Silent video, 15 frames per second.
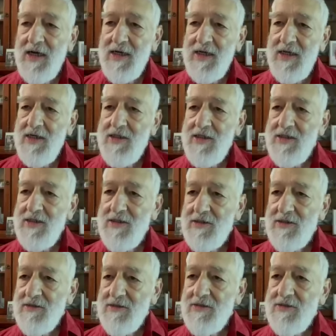
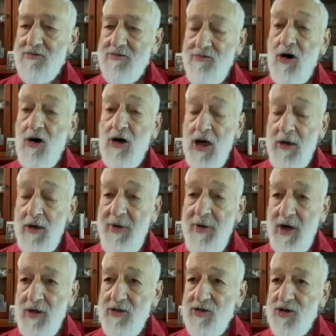is strongly
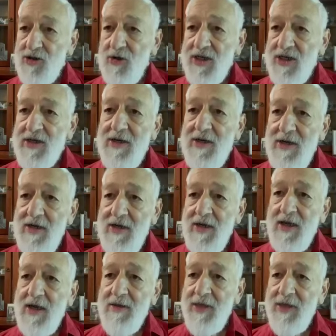opposed to it.
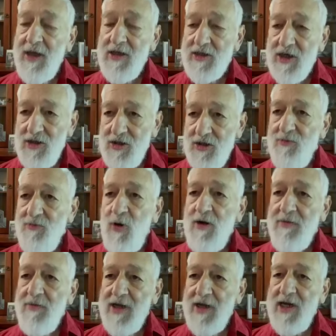Thinks I should
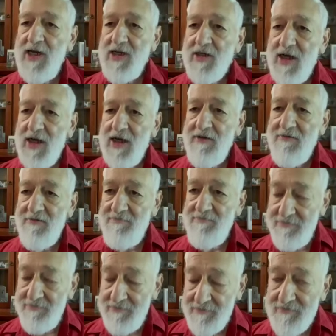eat a
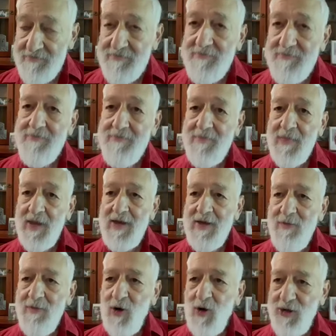
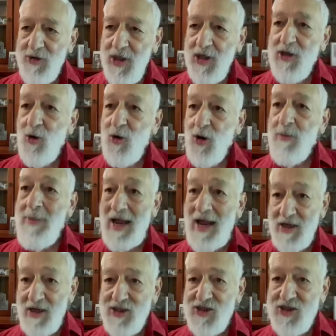what they call a
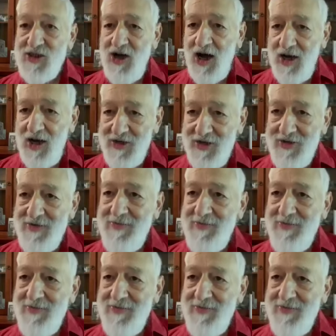balanced diet.